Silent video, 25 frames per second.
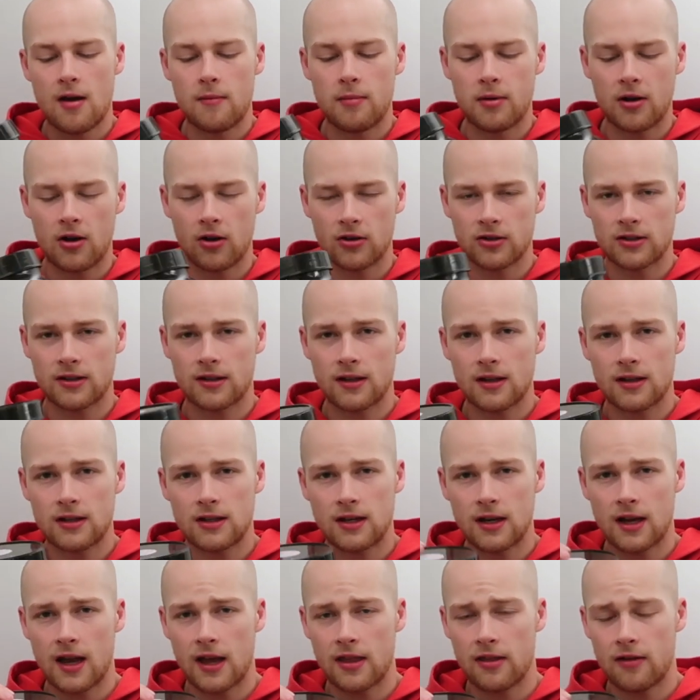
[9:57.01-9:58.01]
Because of
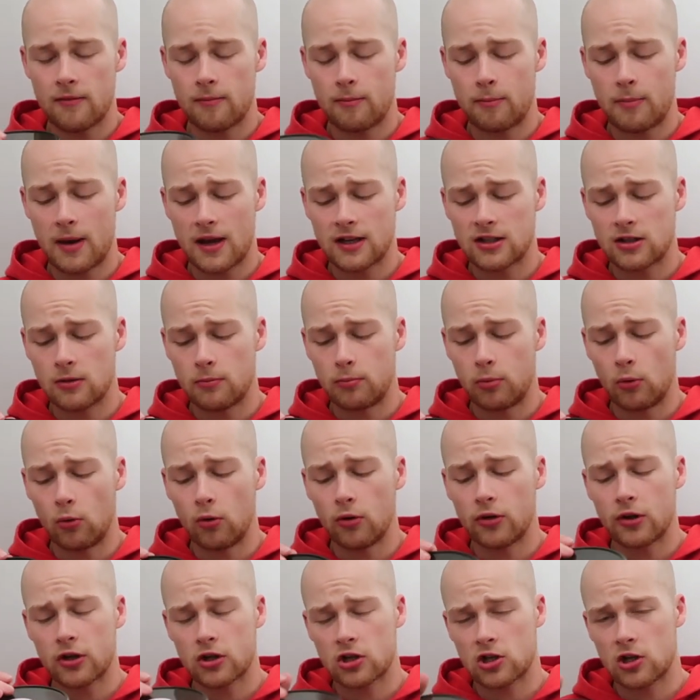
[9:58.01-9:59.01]
this, you get the best of both,